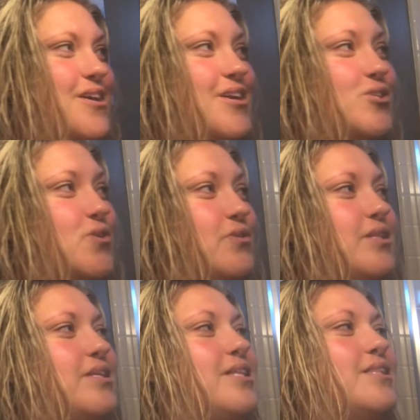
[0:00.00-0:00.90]
and I
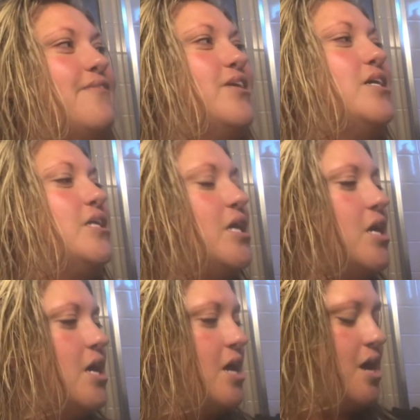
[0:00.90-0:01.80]
totally love it.
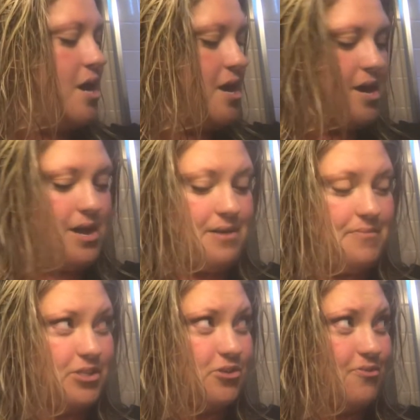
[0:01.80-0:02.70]

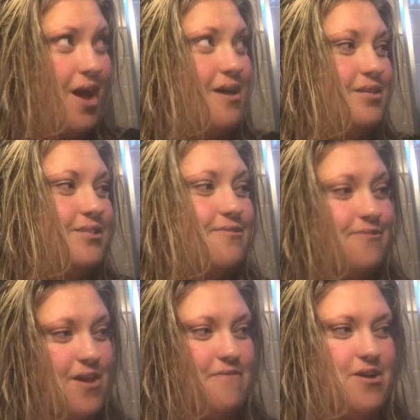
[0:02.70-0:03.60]
So that is a
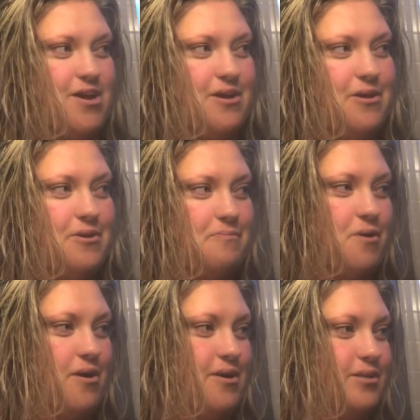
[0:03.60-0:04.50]
favorite
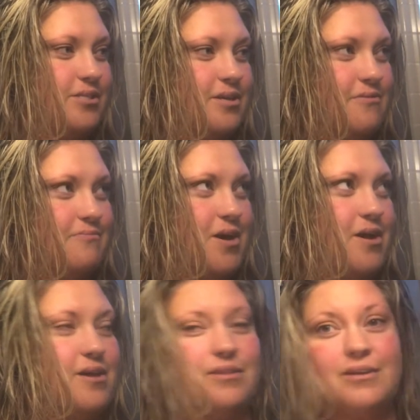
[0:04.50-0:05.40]
product of
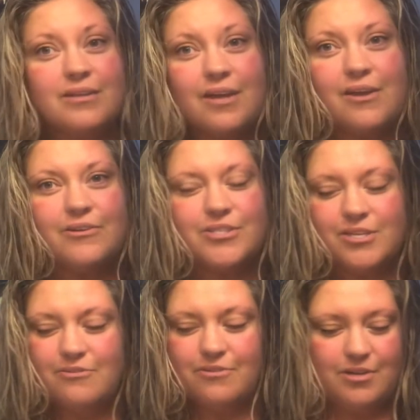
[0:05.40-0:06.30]
mine.
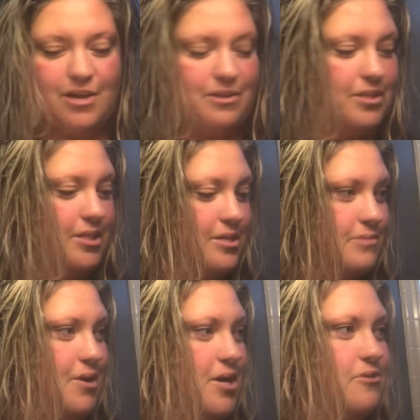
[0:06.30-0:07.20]
I
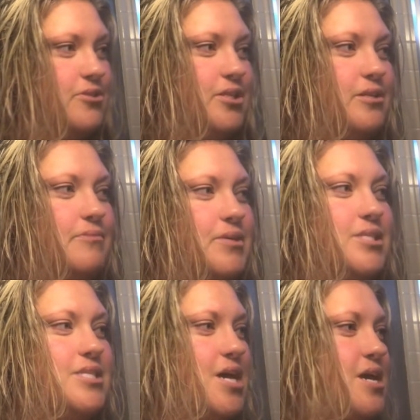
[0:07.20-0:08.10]
cleaned my house a little bit
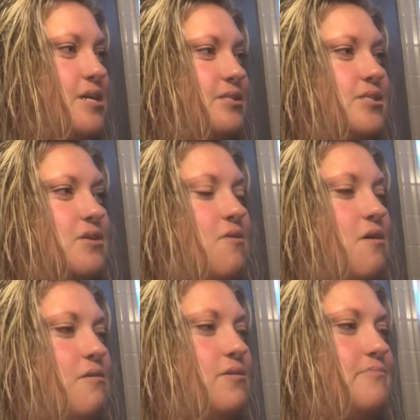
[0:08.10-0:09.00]
today, and so
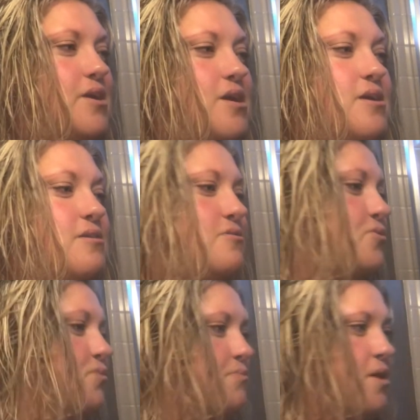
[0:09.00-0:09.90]
all of my
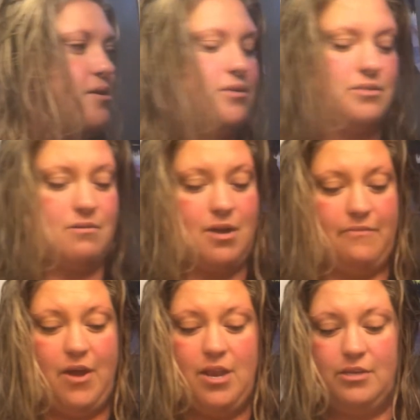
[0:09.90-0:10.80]
usual products are kind of
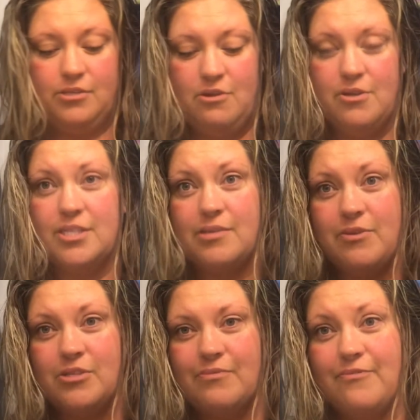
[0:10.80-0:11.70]
hiding, so you're going to see me
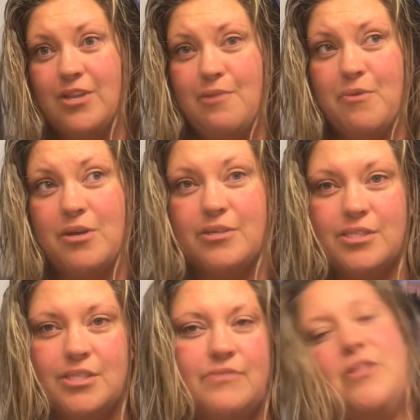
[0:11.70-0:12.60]
use some funny products
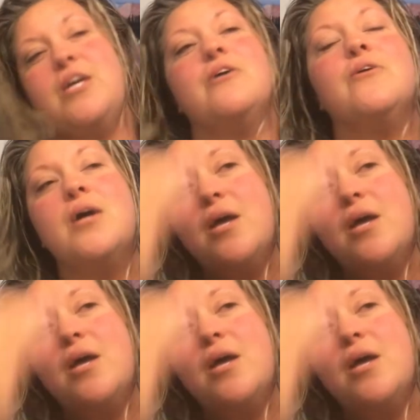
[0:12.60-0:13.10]
in this video.